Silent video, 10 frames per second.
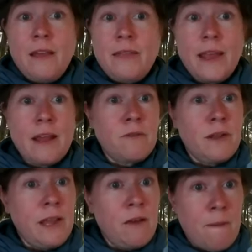they get
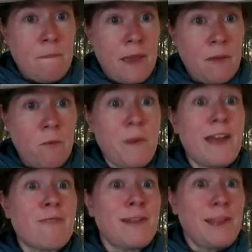really grumpy. Well, we
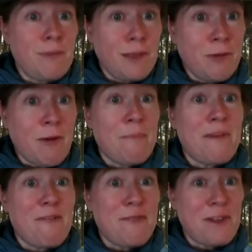get really, really grumpy
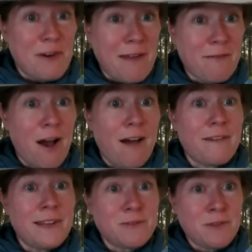if we don't have
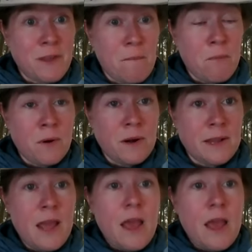coffee. It's really important.